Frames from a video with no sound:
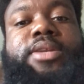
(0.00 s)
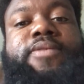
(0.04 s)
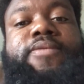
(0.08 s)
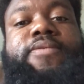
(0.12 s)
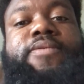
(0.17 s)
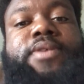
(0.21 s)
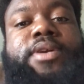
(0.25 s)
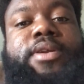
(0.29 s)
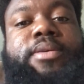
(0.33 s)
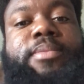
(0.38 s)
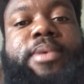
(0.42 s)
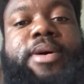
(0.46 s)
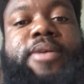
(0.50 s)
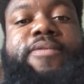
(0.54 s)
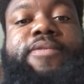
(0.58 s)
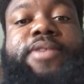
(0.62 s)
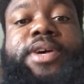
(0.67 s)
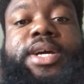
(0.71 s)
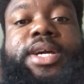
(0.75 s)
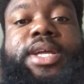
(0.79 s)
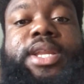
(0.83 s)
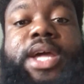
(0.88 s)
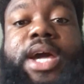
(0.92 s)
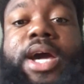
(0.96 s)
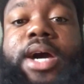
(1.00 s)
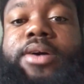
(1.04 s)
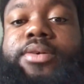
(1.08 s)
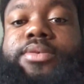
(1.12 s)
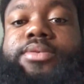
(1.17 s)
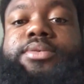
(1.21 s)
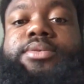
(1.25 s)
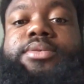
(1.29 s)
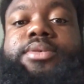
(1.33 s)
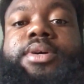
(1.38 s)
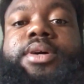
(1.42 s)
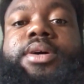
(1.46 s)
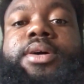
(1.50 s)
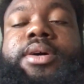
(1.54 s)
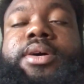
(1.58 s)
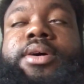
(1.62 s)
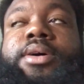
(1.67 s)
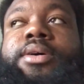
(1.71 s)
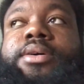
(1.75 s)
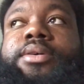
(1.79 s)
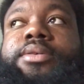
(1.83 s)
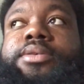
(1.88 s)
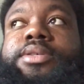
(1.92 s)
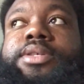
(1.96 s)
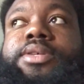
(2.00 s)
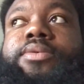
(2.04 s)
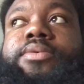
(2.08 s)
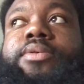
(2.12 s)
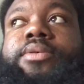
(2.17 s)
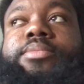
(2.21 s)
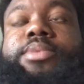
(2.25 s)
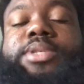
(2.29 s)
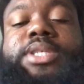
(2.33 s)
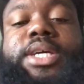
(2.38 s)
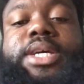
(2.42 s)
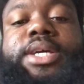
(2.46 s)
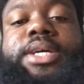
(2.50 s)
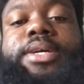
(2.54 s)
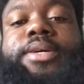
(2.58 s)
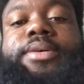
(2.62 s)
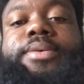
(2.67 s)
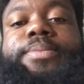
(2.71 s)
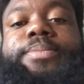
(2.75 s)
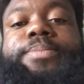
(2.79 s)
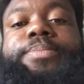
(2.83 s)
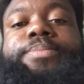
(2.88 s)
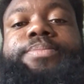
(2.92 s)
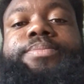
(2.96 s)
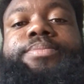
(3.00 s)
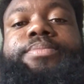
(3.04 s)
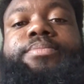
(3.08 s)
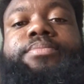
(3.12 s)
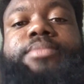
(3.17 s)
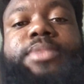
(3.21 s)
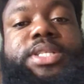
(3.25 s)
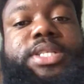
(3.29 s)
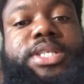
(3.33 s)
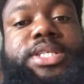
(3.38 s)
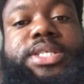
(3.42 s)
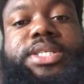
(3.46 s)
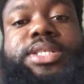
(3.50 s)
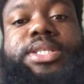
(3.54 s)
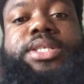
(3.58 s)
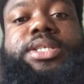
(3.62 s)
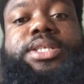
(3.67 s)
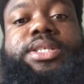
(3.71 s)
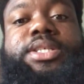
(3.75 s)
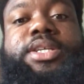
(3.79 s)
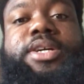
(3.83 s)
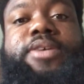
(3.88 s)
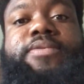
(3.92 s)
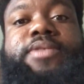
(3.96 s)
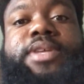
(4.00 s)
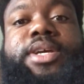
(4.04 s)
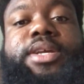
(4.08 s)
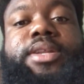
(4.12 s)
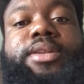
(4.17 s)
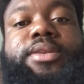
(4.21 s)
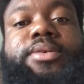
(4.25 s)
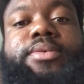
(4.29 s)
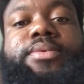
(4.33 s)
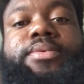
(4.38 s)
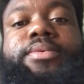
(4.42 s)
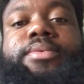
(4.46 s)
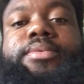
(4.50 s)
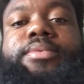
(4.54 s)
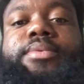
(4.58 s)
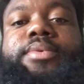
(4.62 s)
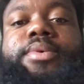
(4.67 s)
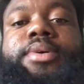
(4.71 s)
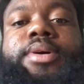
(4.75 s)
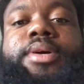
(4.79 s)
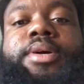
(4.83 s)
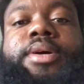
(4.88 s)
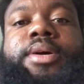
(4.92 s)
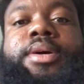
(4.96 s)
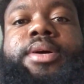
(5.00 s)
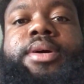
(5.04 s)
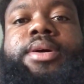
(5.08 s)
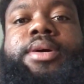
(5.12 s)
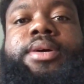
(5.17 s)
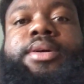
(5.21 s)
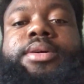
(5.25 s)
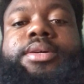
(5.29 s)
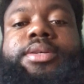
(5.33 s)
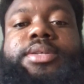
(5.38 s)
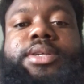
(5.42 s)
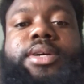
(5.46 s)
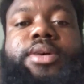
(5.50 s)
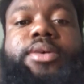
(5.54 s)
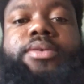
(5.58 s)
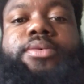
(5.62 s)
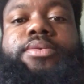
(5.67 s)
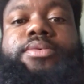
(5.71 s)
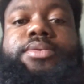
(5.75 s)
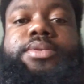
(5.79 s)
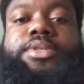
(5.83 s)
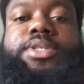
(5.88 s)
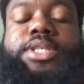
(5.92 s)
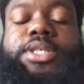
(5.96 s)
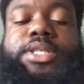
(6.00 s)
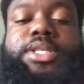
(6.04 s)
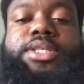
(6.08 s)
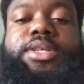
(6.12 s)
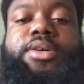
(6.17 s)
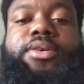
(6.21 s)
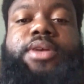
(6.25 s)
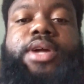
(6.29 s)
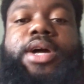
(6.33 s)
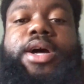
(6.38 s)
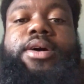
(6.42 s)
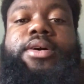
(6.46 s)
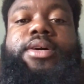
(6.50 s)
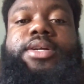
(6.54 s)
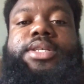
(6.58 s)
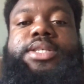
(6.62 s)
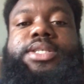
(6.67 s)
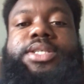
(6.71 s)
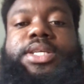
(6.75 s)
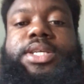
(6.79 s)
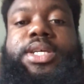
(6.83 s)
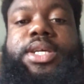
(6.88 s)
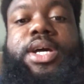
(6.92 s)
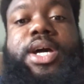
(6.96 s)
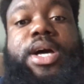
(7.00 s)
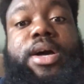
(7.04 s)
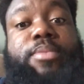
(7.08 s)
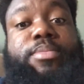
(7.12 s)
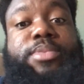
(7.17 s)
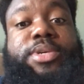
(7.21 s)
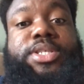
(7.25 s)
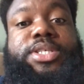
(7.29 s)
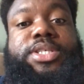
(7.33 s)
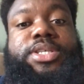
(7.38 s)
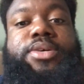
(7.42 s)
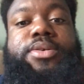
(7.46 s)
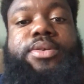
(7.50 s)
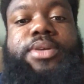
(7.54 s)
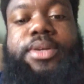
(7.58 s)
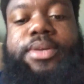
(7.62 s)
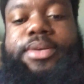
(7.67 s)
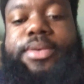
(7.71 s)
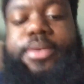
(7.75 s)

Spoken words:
front of my fucking house. You see what I'm saying? But this is the stuff they do. So, just so y'all can see it, I'm going to show you.